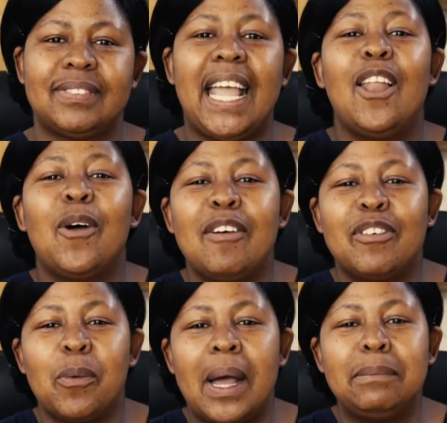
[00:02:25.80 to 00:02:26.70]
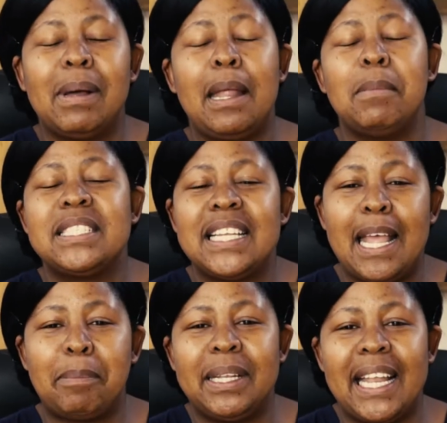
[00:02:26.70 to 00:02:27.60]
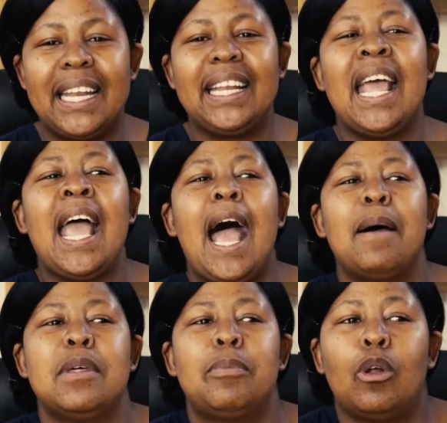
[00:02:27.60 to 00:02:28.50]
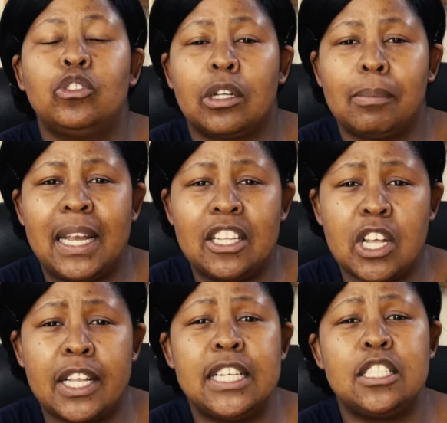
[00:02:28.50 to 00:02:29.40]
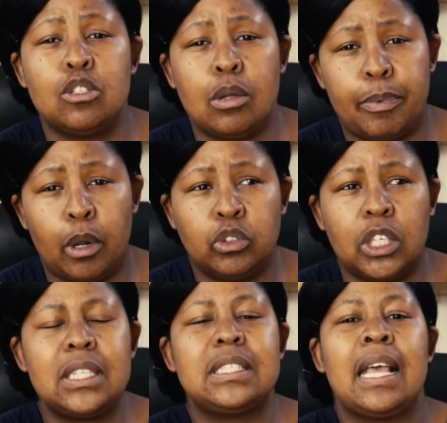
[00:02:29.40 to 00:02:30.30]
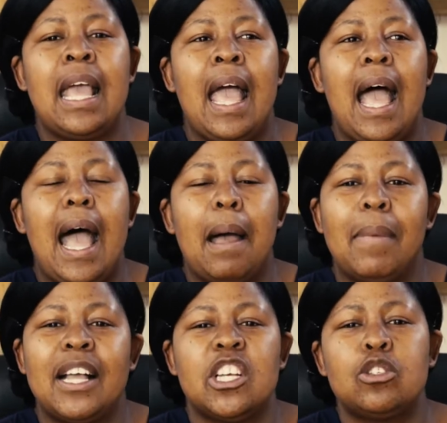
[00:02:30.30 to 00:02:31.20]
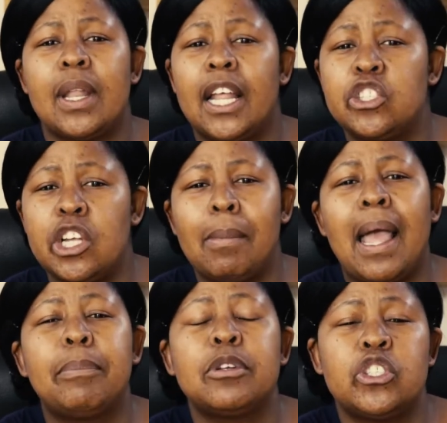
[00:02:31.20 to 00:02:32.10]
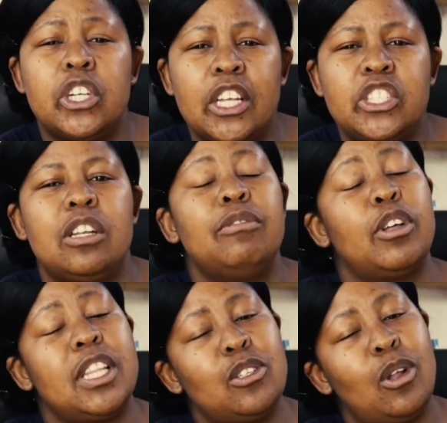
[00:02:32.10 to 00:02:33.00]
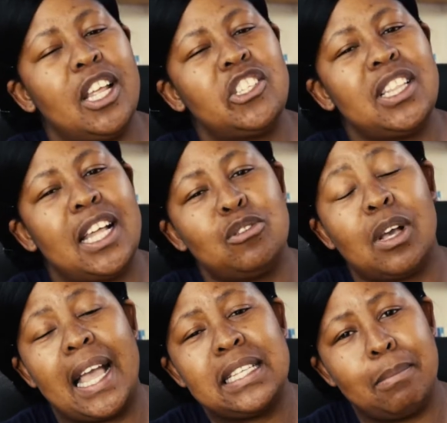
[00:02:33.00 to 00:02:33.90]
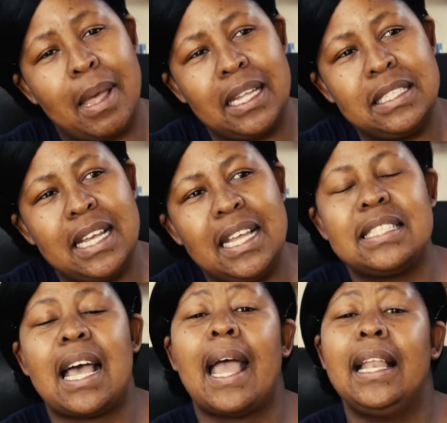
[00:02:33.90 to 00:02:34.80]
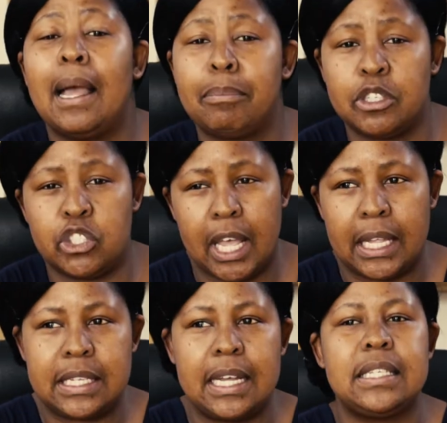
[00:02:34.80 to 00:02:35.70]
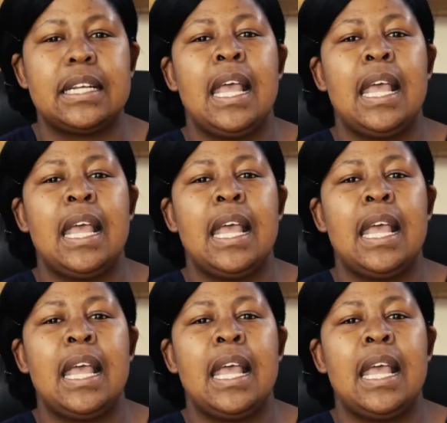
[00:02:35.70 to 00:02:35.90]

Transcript: Hello everyone, my name is Leah Pinar. I'm the project manager at Izizwe Projects. Um, I just want to share my appreciation for the donation that you guys made. It's highly appreciated.